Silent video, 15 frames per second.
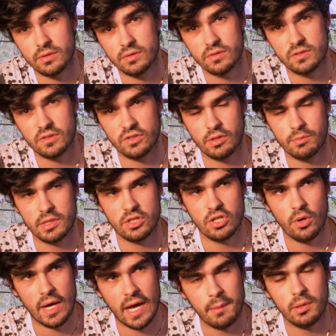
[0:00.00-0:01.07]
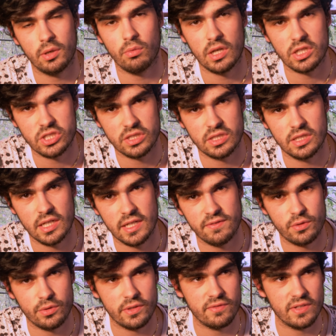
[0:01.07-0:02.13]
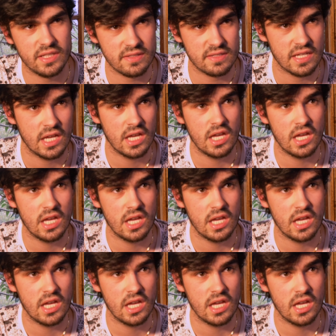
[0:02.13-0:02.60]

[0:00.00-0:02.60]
So there'll be no Apple Watch at the iPhone event,